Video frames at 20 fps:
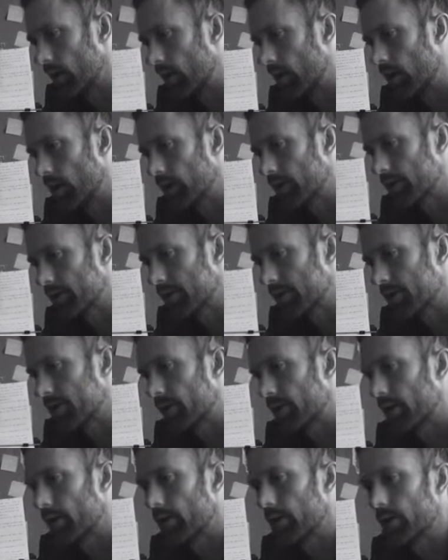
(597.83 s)
And
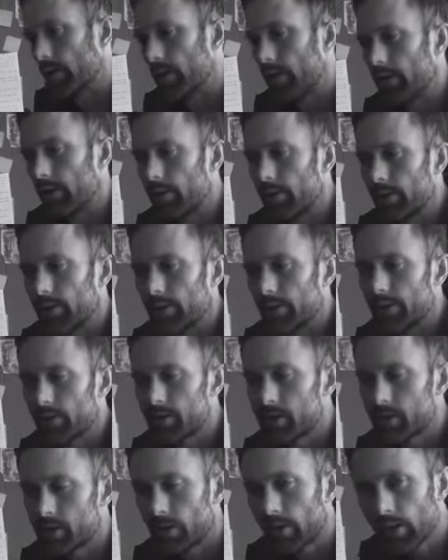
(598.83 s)

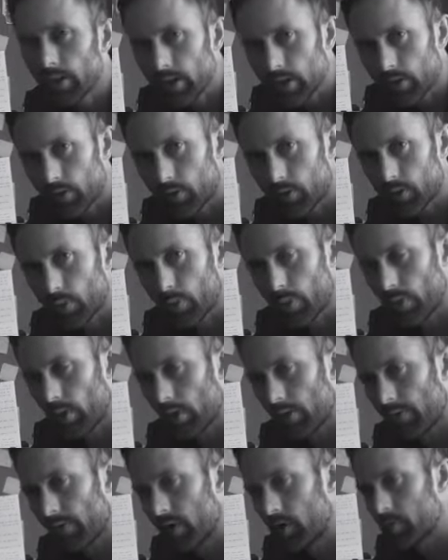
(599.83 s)
suddenly you saw a
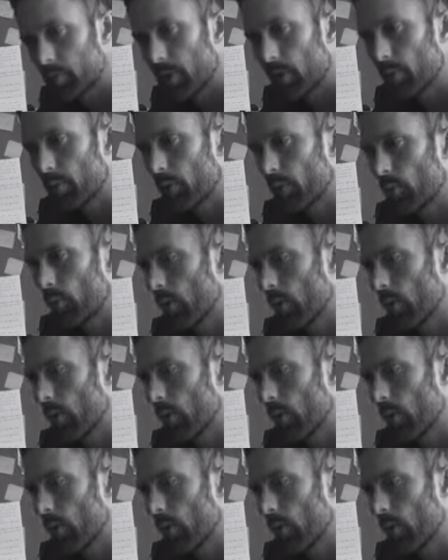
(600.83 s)
lot of these people